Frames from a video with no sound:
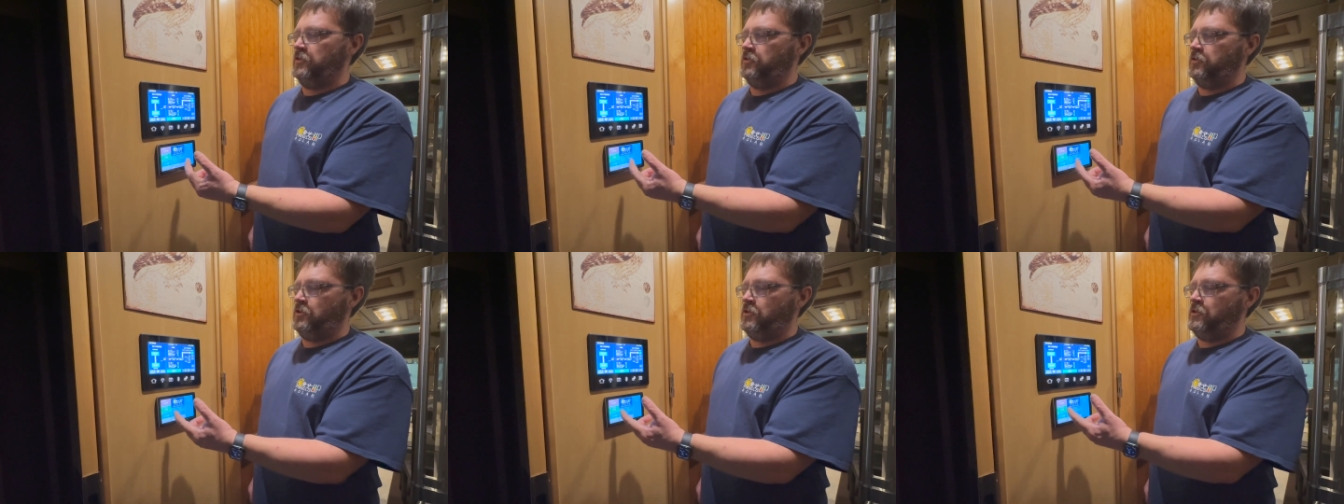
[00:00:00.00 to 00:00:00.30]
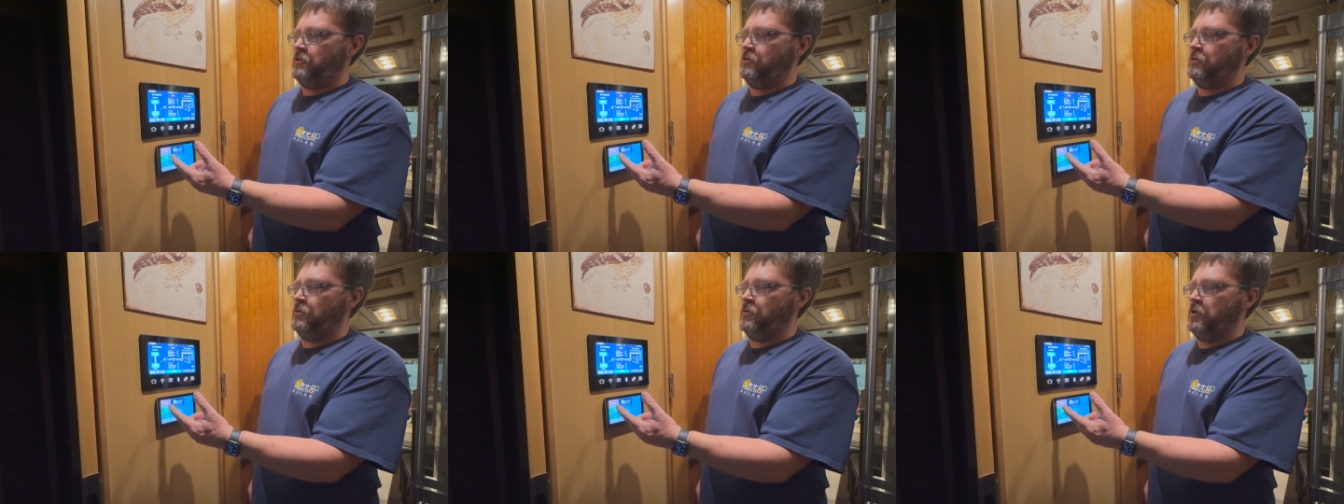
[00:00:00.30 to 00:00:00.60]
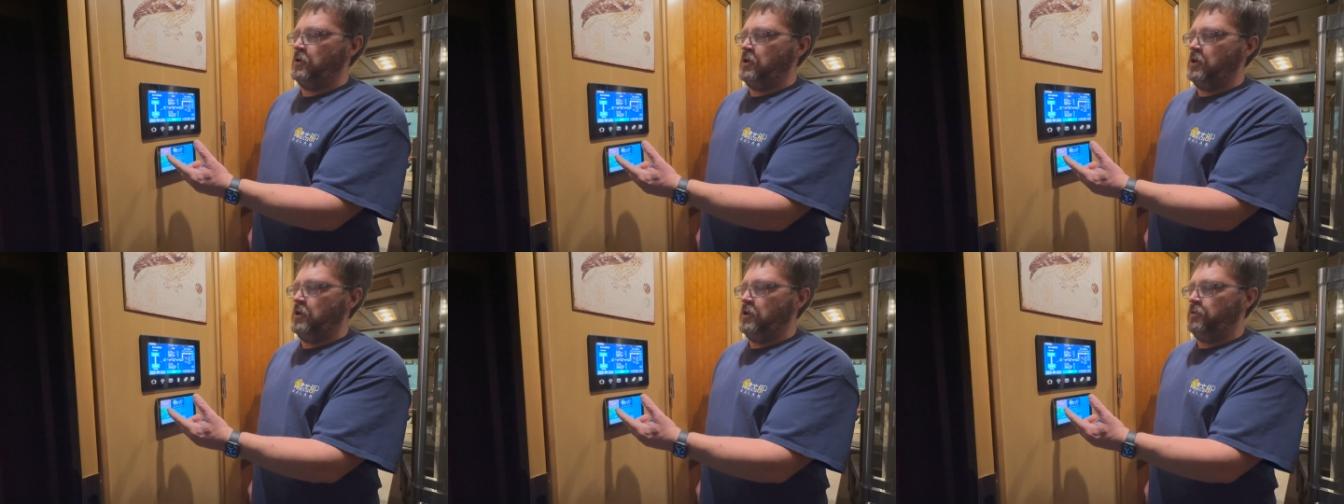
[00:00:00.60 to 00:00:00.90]
to
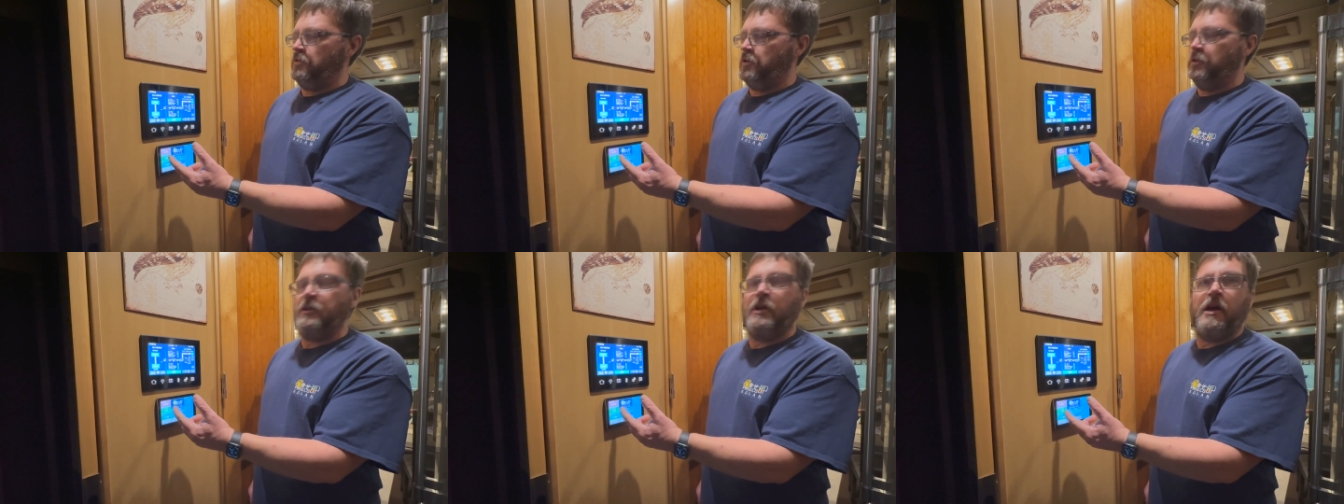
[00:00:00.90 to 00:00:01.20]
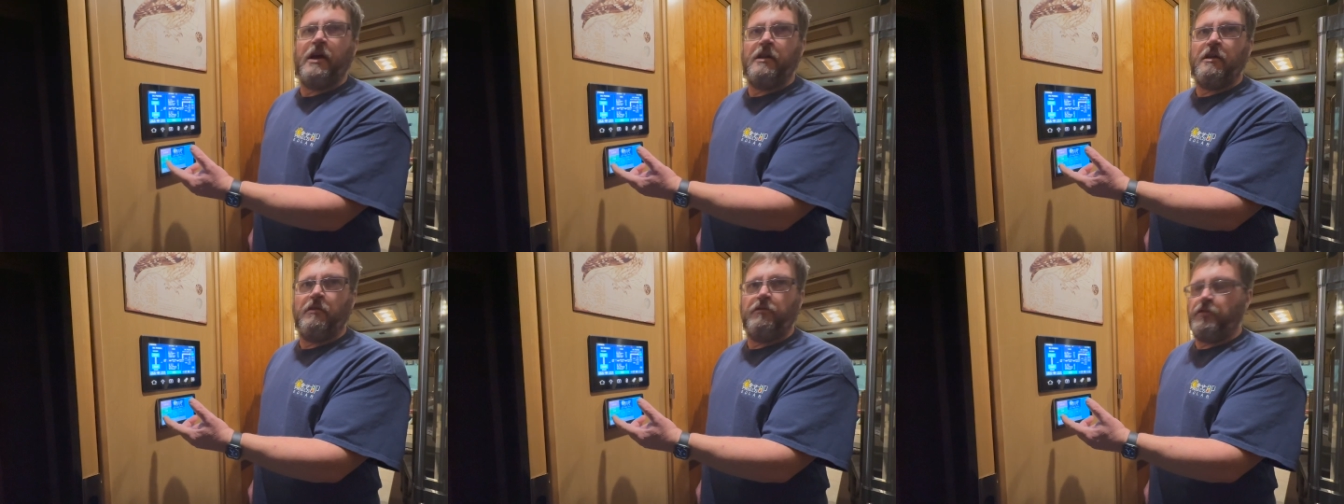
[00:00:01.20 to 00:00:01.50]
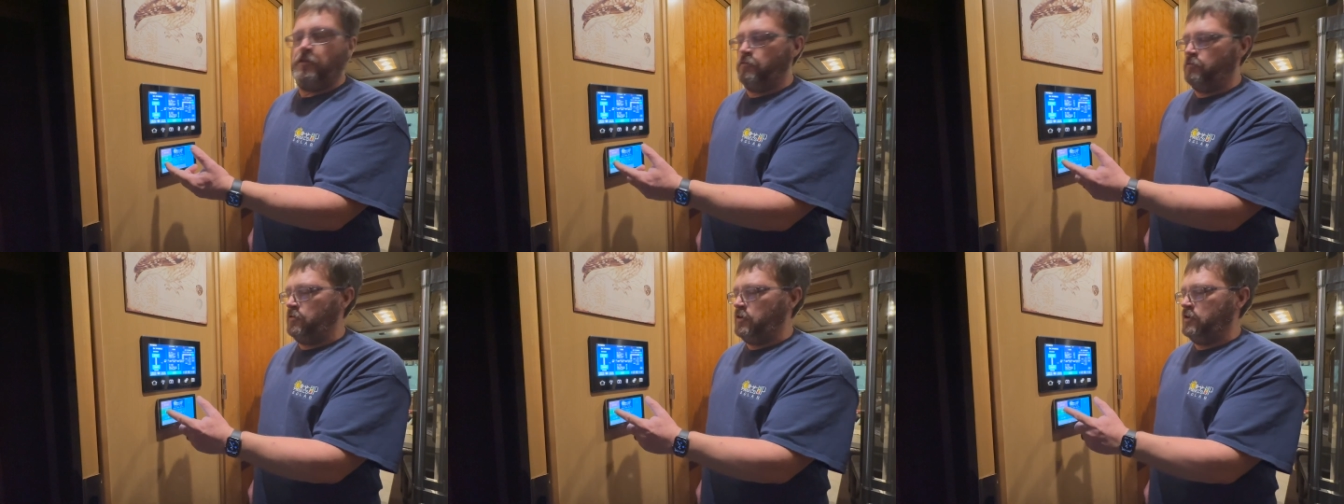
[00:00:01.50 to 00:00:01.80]
the native
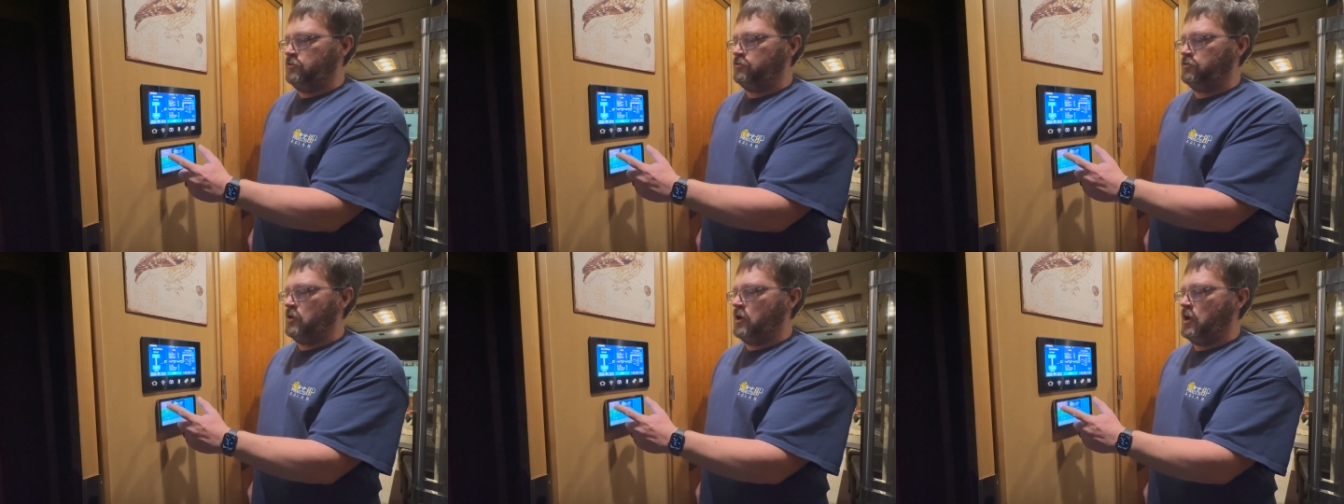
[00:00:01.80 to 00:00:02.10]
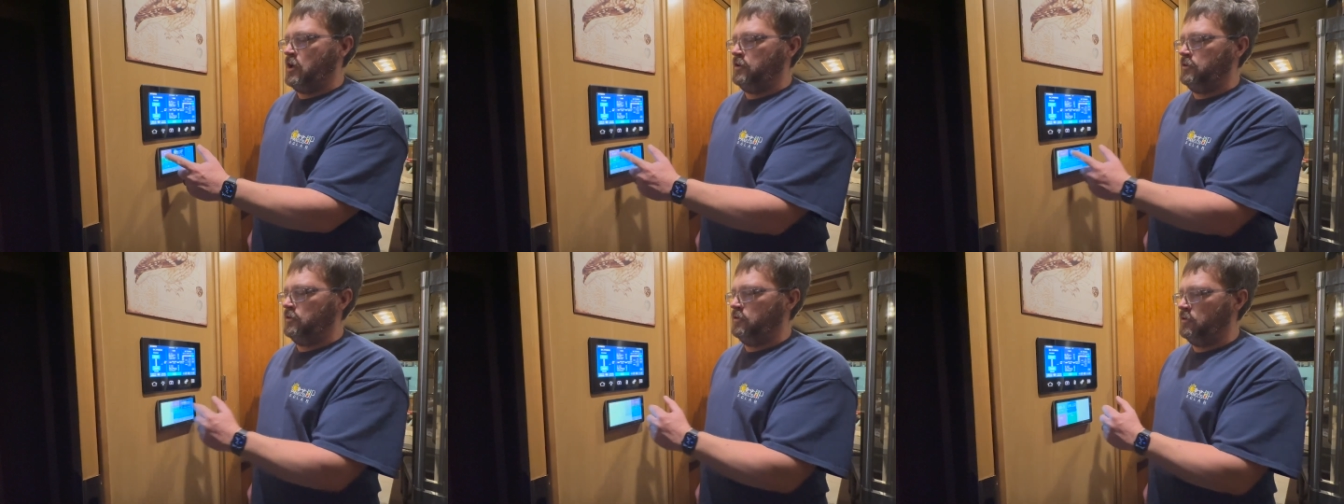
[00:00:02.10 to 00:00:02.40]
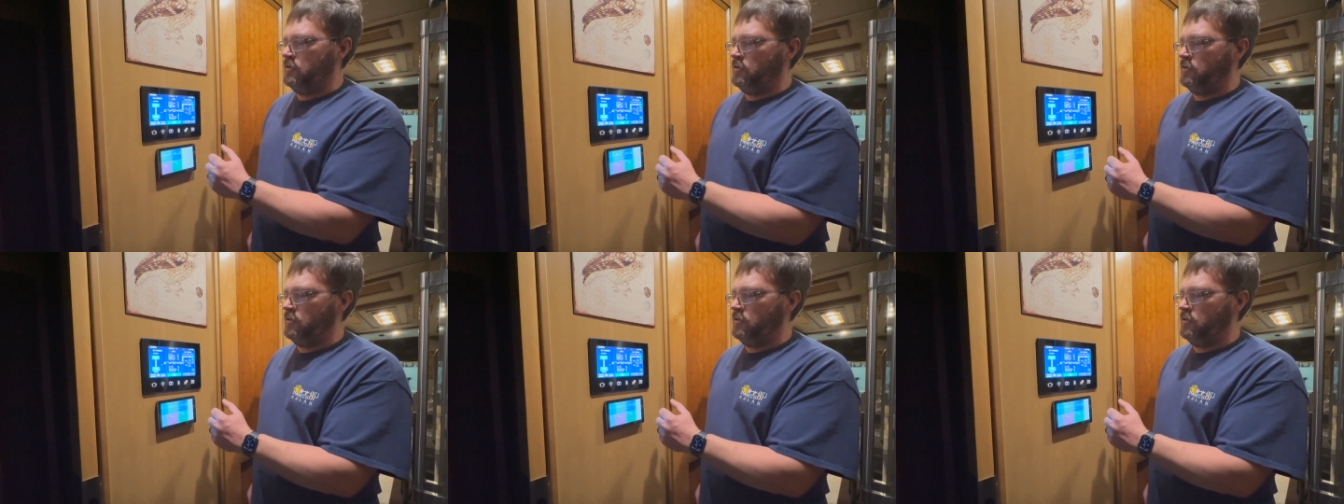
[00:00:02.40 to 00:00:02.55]
Victron